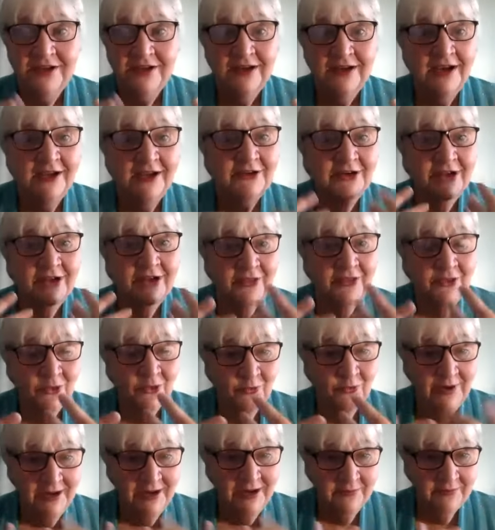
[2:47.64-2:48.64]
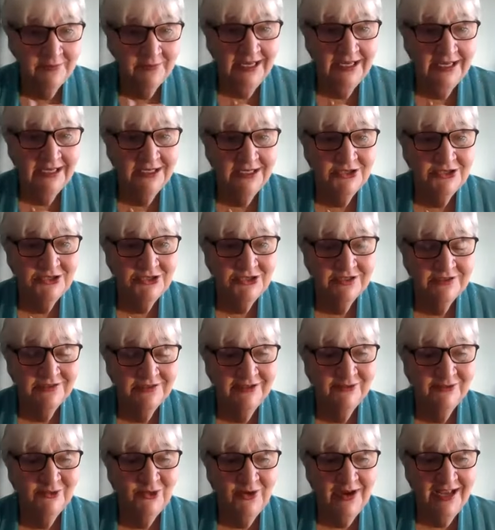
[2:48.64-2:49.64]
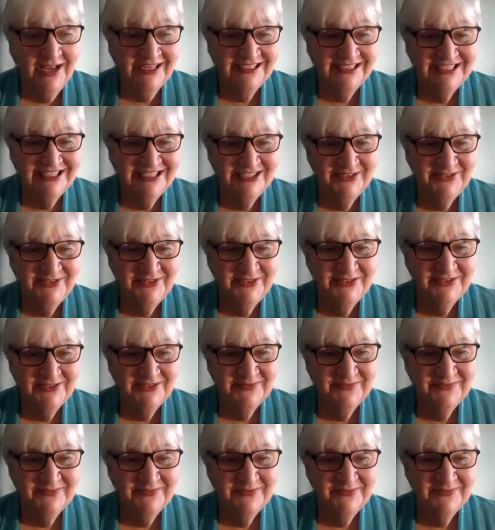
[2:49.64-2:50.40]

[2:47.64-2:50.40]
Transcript: another rampage of gratitude.